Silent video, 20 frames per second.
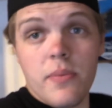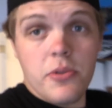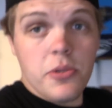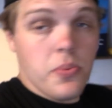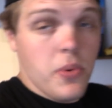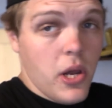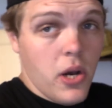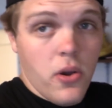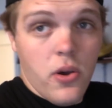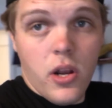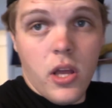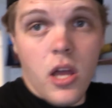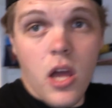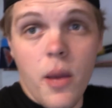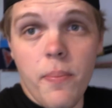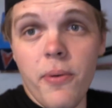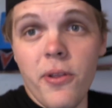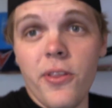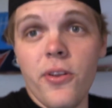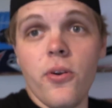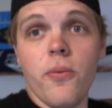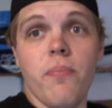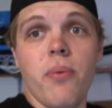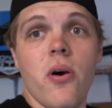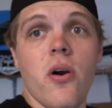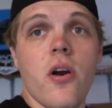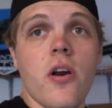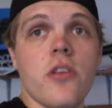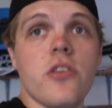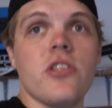I'm just waiting on a couple little
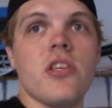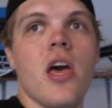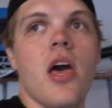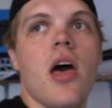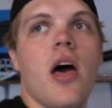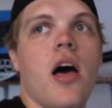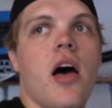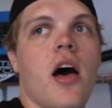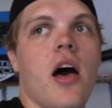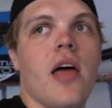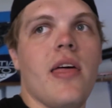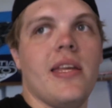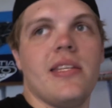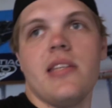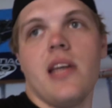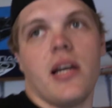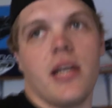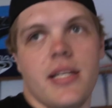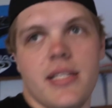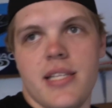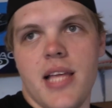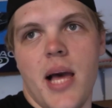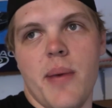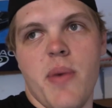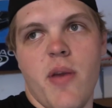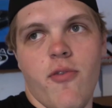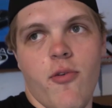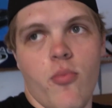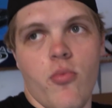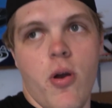parts. Uh, that's not going to
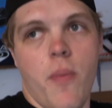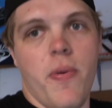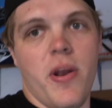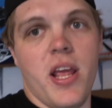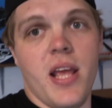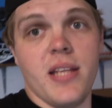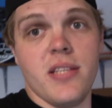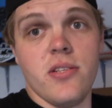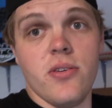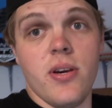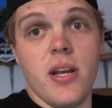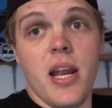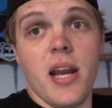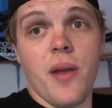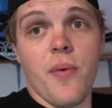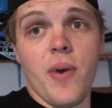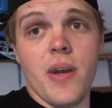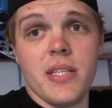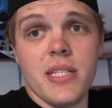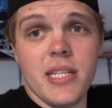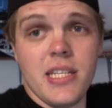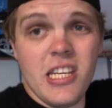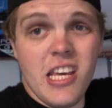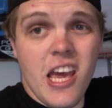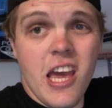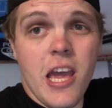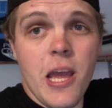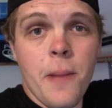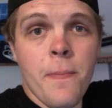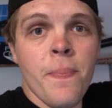stop me from ripping into it anyway
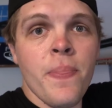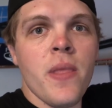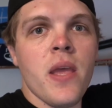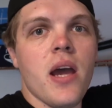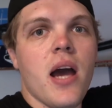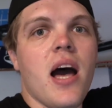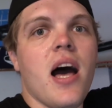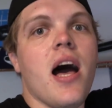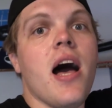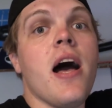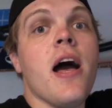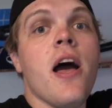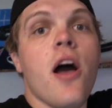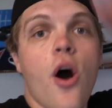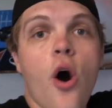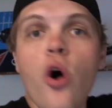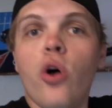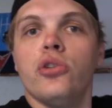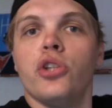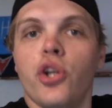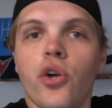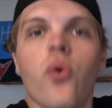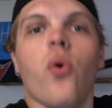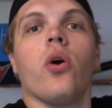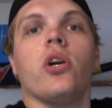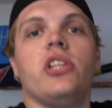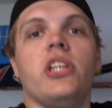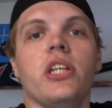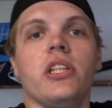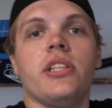today. Uh, hold your
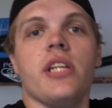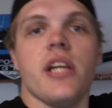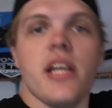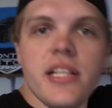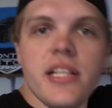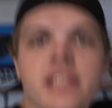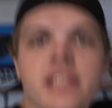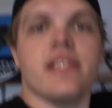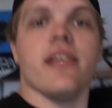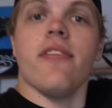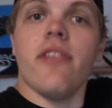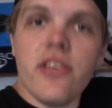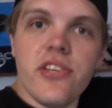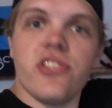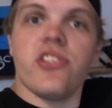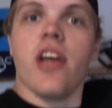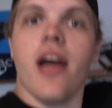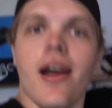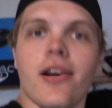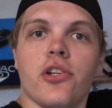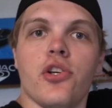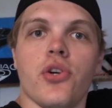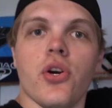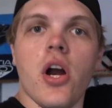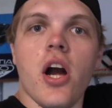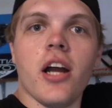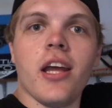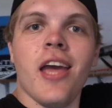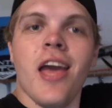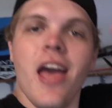horses. still a stock
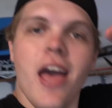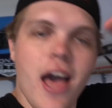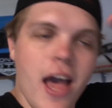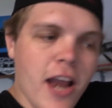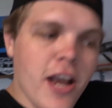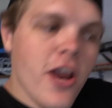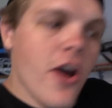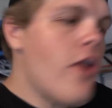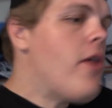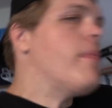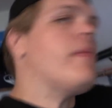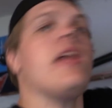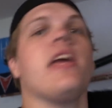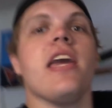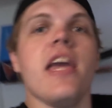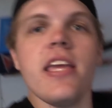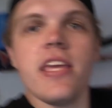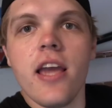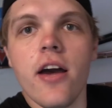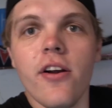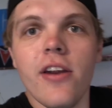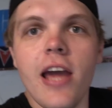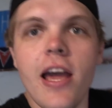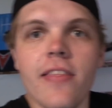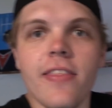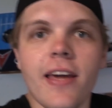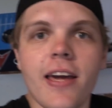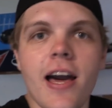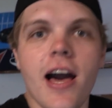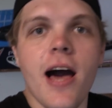truck. I know I'm going to get yelled
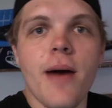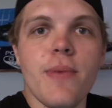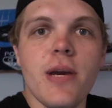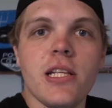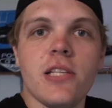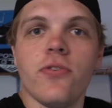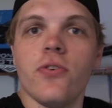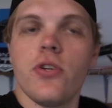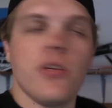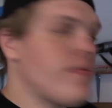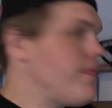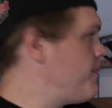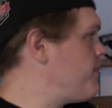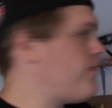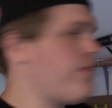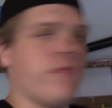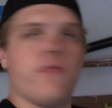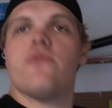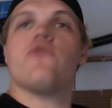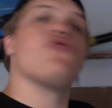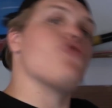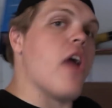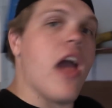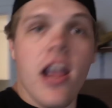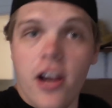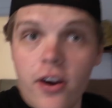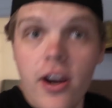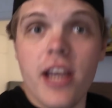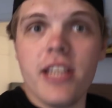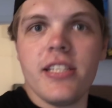at in the comments for
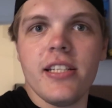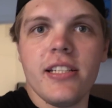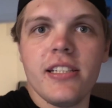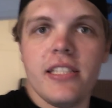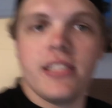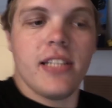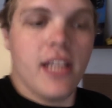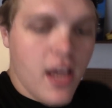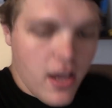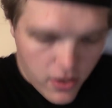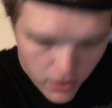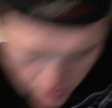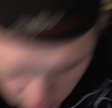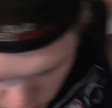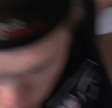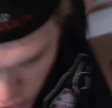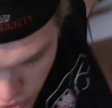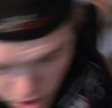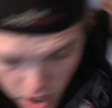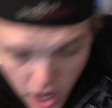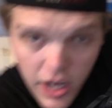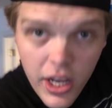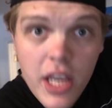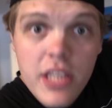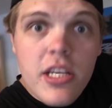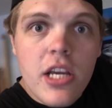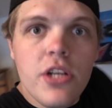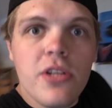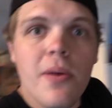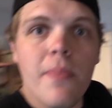drag racing a stock truck
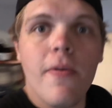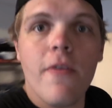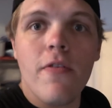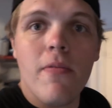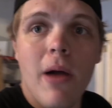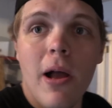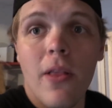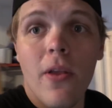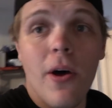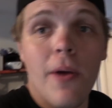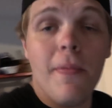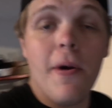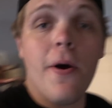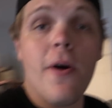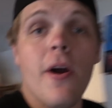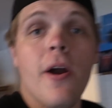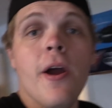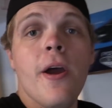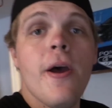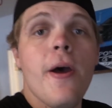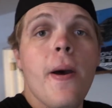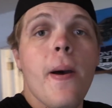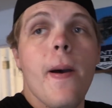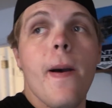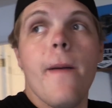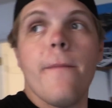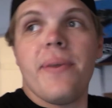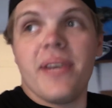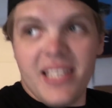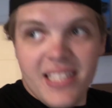as I trip over my lawnmower,
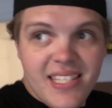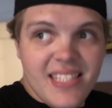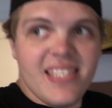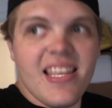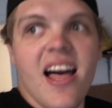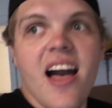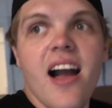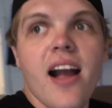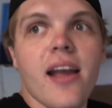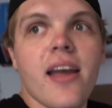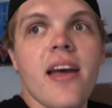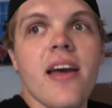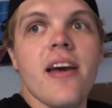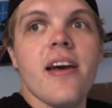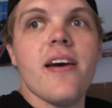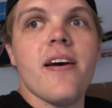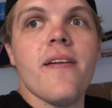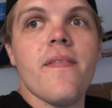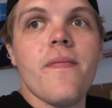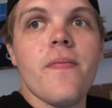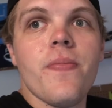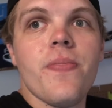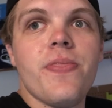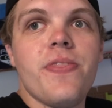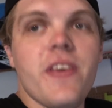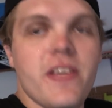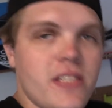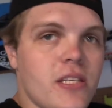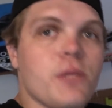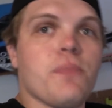but it's stock
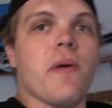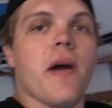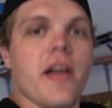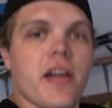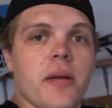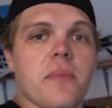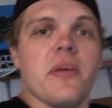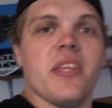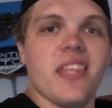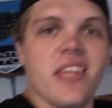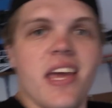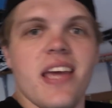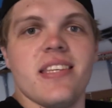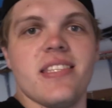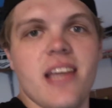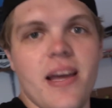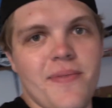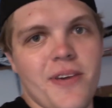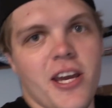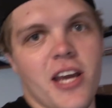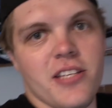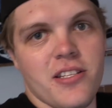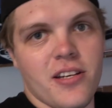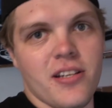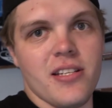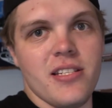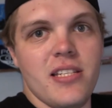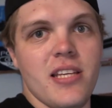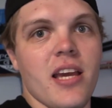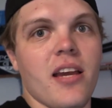this is probably going to be the last time you guys are
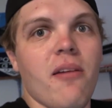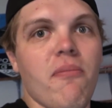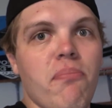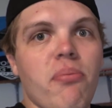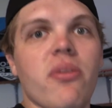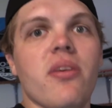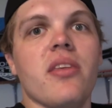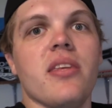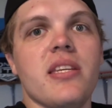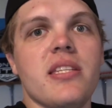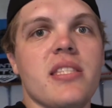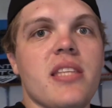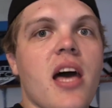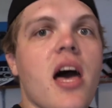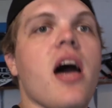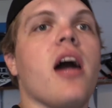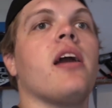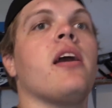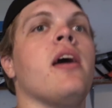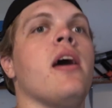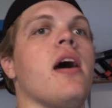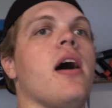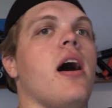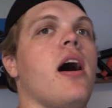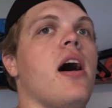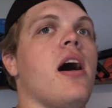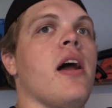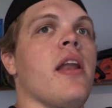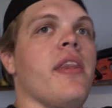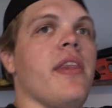going to see it completely stock.
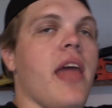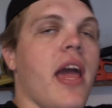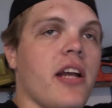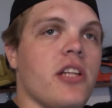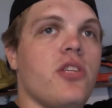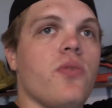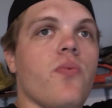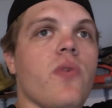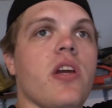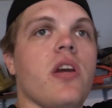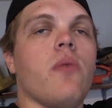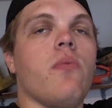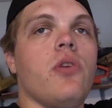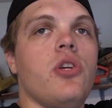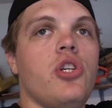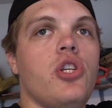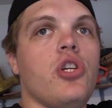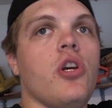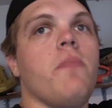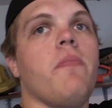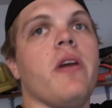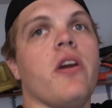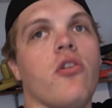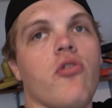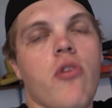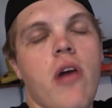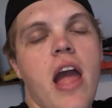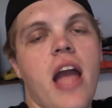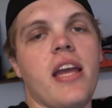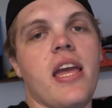Uh, next week, we should be
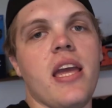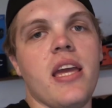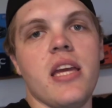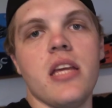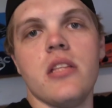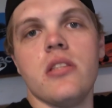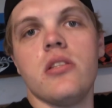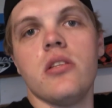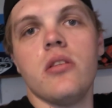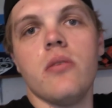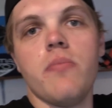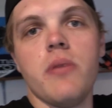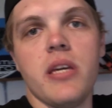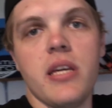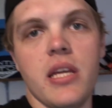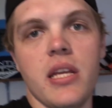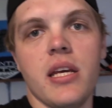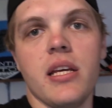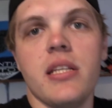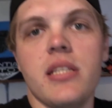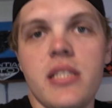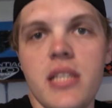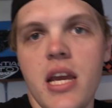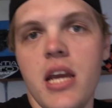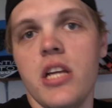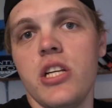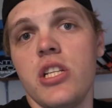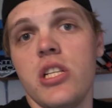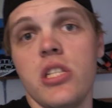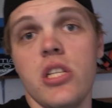cracking into the beginning
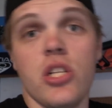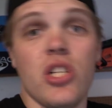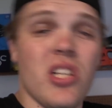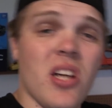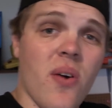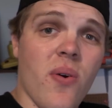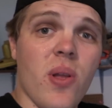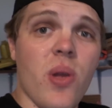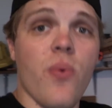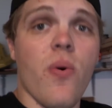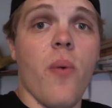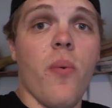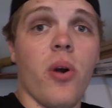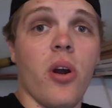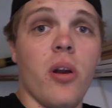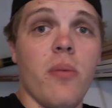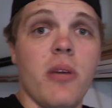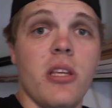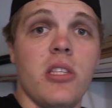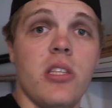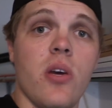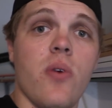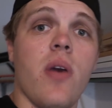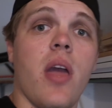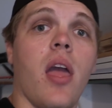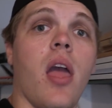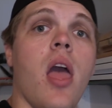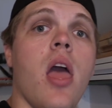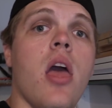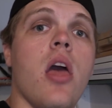stages and showing you what we're going to be
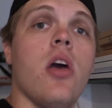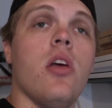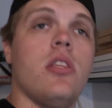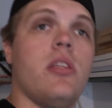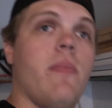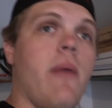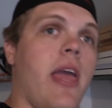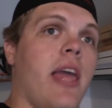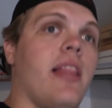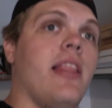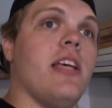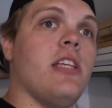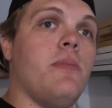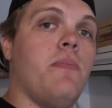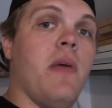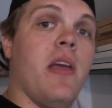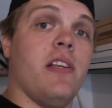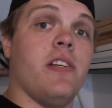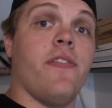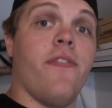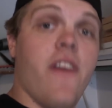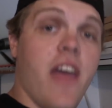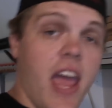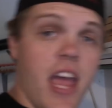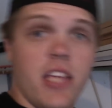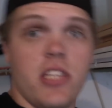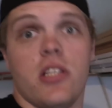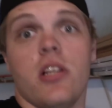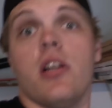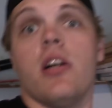doing to make this
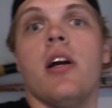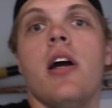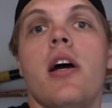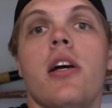faster.